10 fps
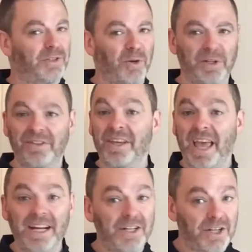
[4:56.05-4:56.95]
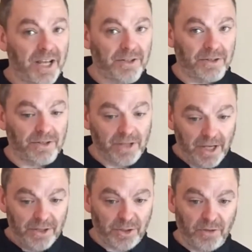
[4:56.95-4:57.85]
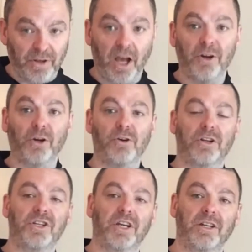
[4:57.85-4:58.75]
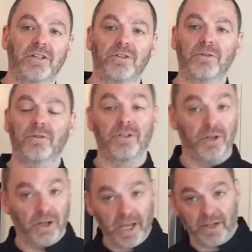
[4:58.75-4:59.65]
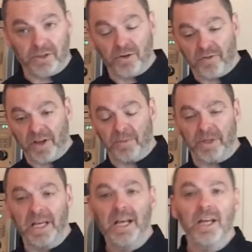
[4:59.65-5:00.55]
You don't want to take any chances serving undercooked chicken to, to your guests or your family.